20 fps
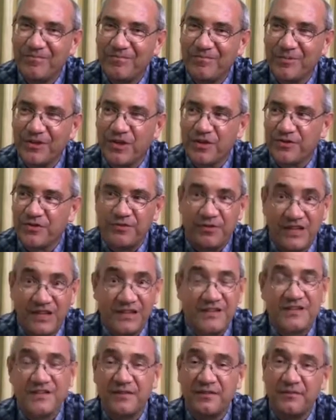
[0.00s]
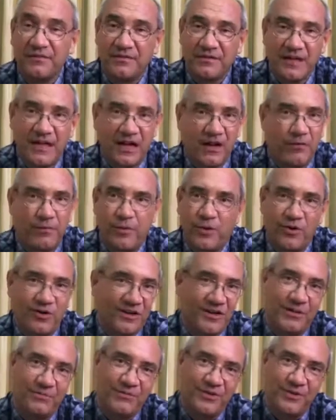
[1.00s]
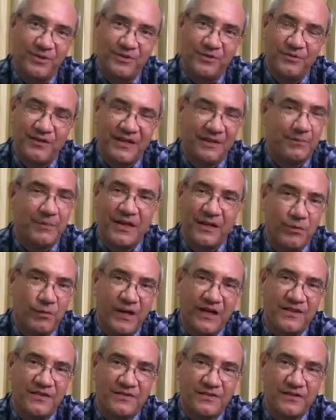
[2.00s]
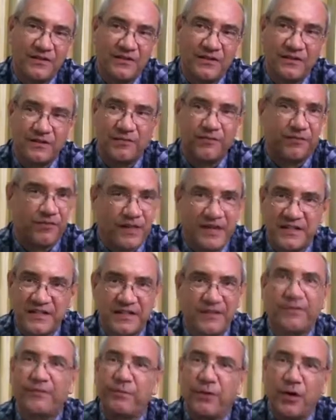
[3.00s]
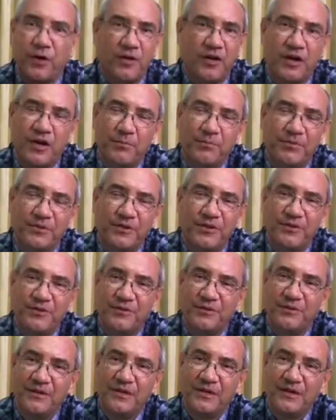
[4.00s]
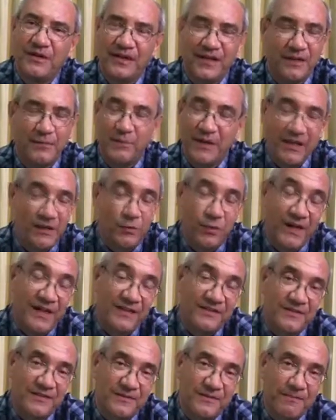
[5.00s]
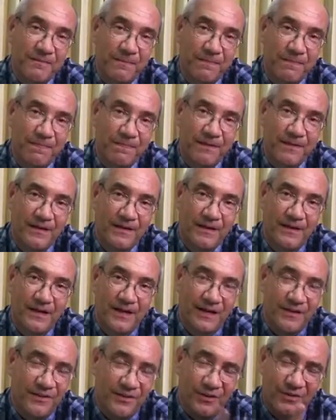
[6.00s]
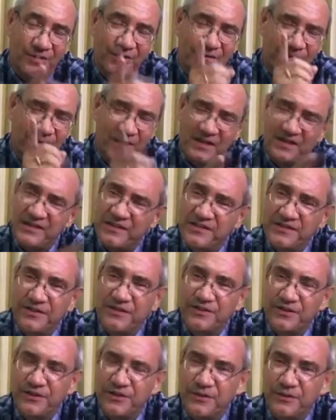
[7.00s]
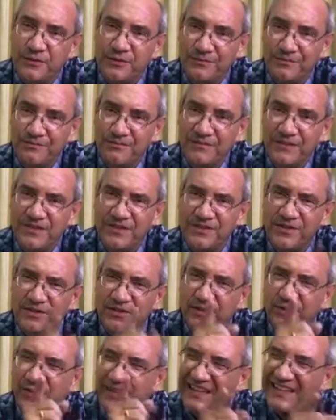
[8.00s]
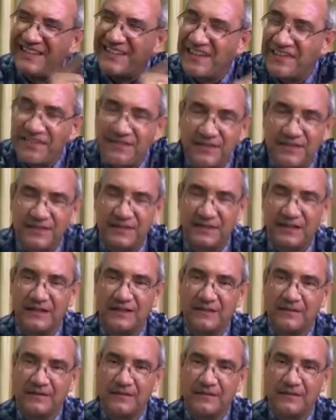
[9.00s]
because religion have programmed you in many ways the flesh have programmed you in many ways and you know the flesh is not you it's not your identity